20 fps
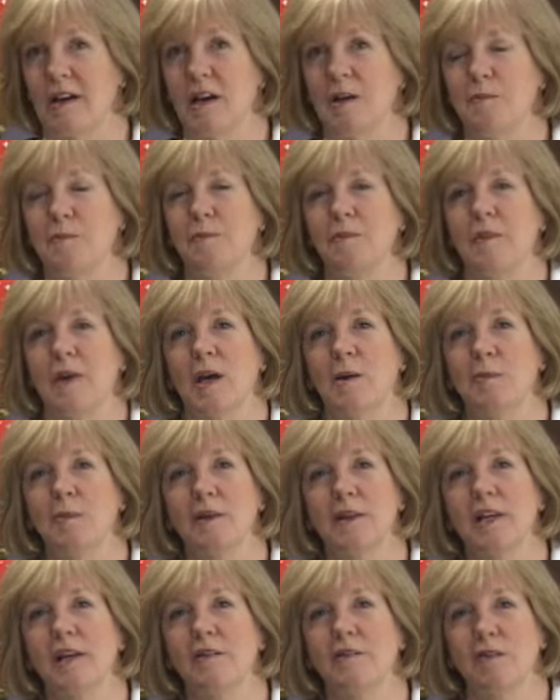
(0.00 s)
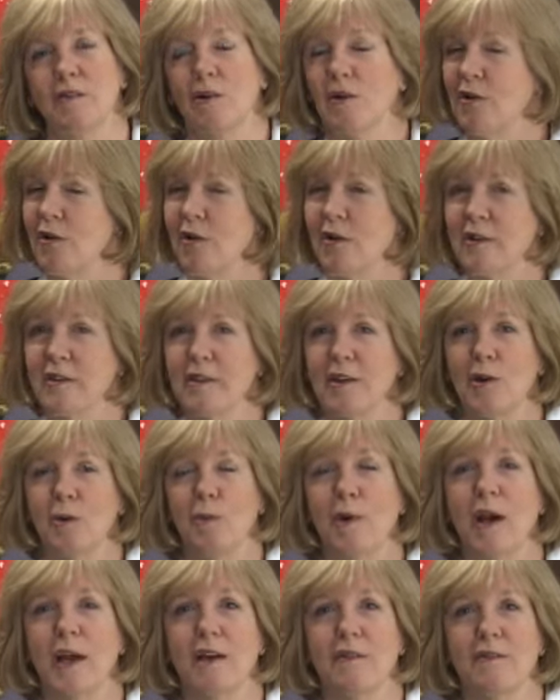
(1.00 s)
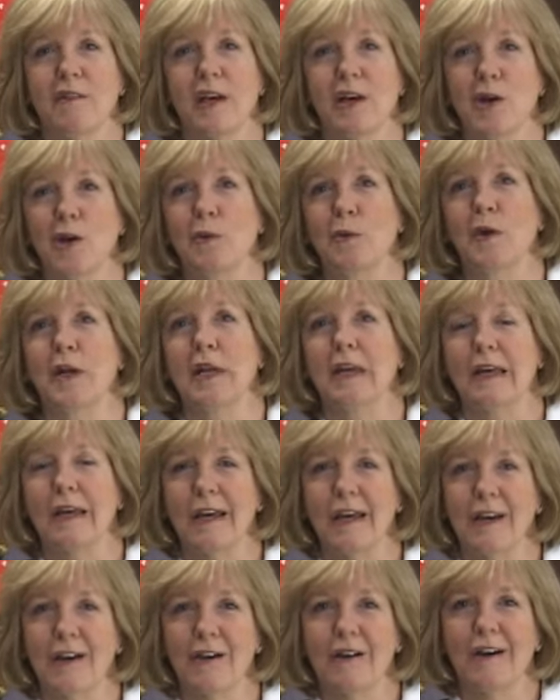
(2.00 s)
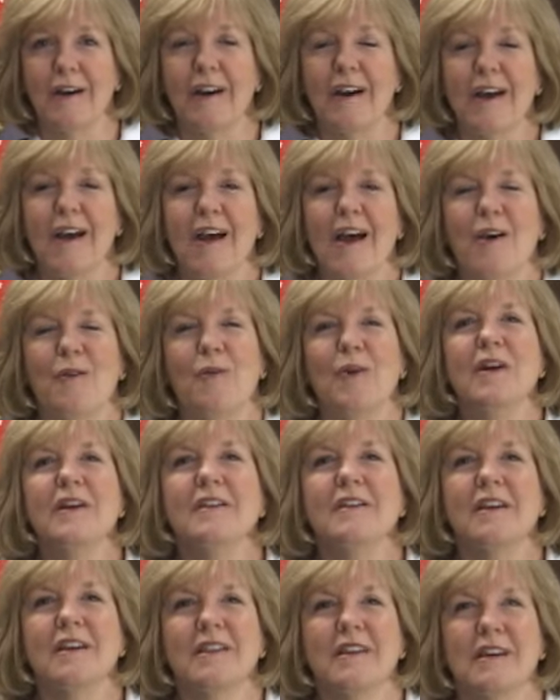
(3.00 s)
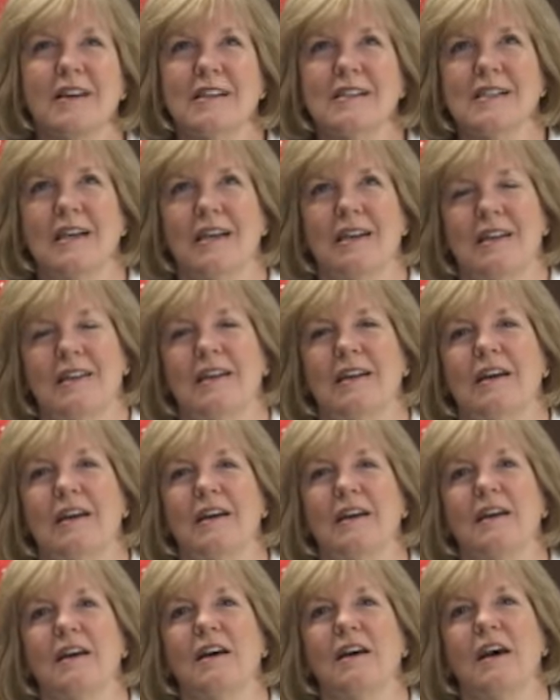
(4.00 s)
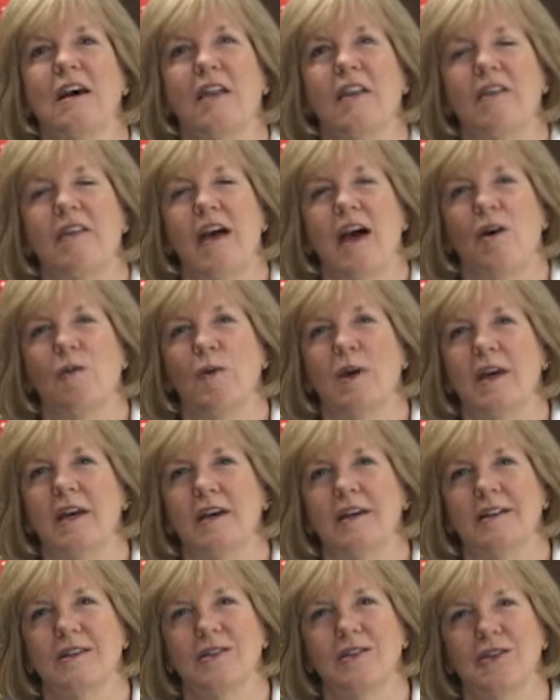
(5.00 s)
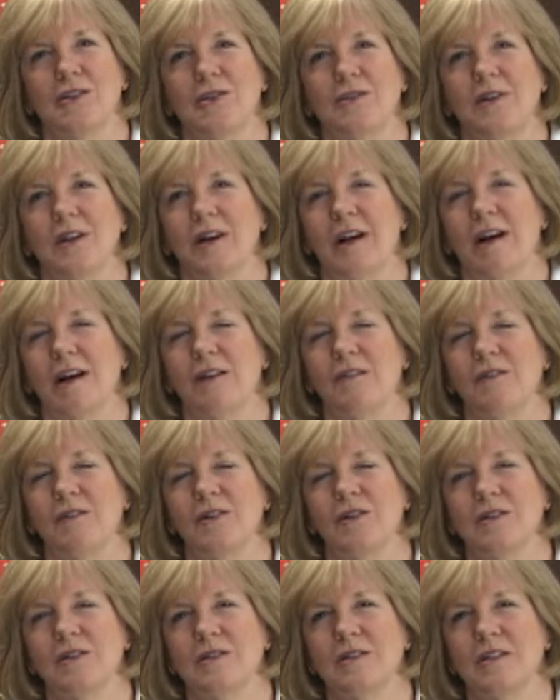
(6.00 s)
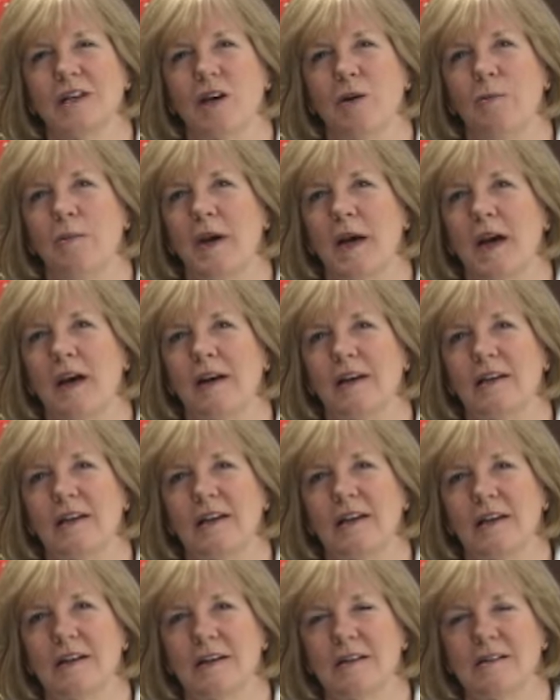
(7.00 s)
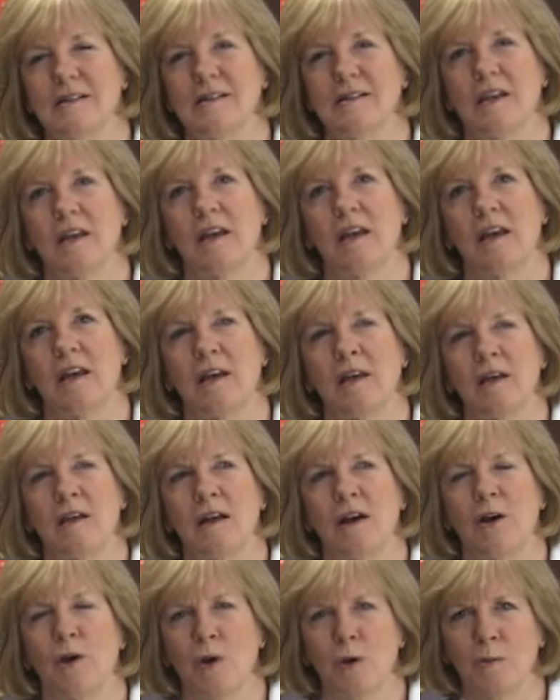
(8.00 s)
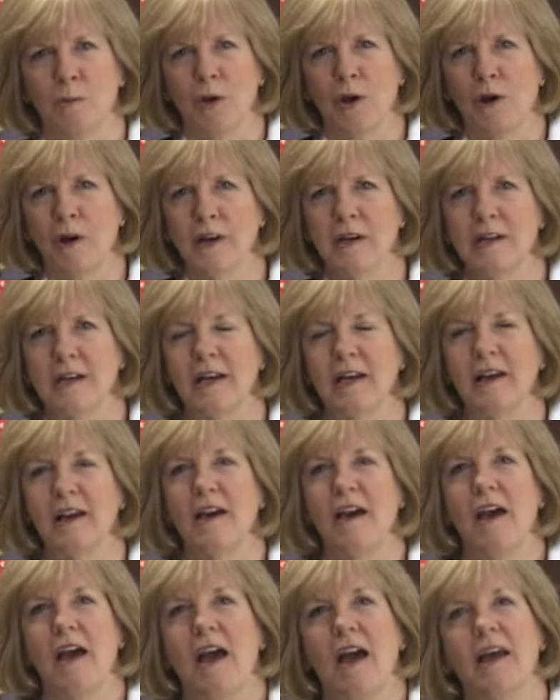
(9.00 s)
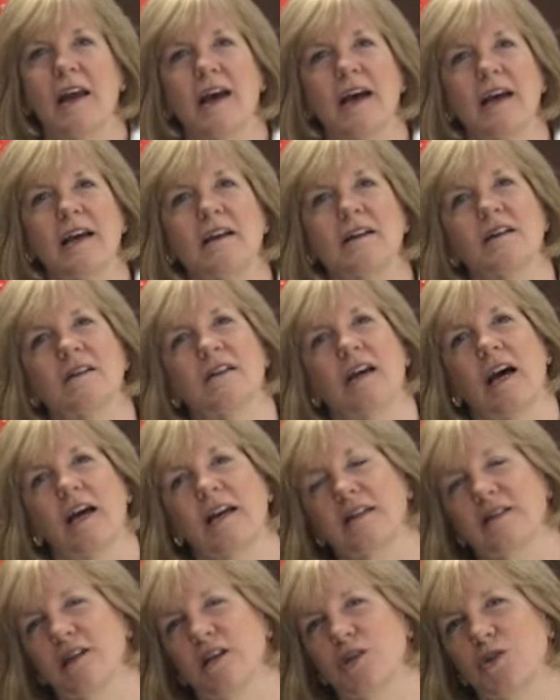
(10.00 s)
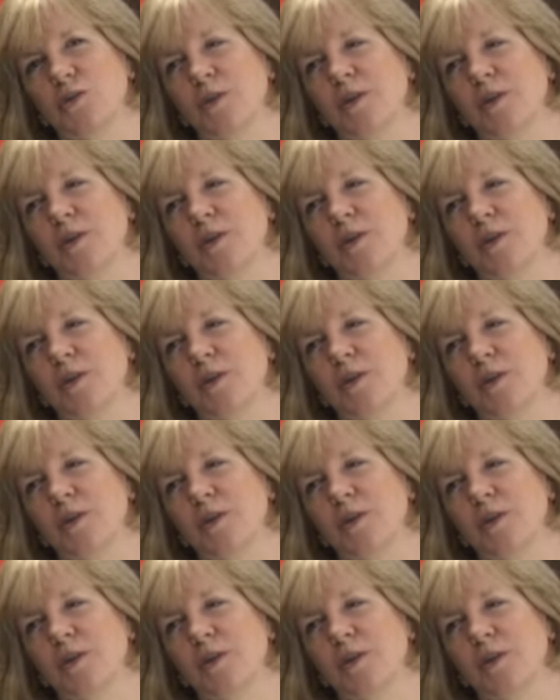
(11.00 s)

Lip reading: I believe are on their way, if not already here. One of the things I think that we can do that I've learned about is in home gardening. And I got in touch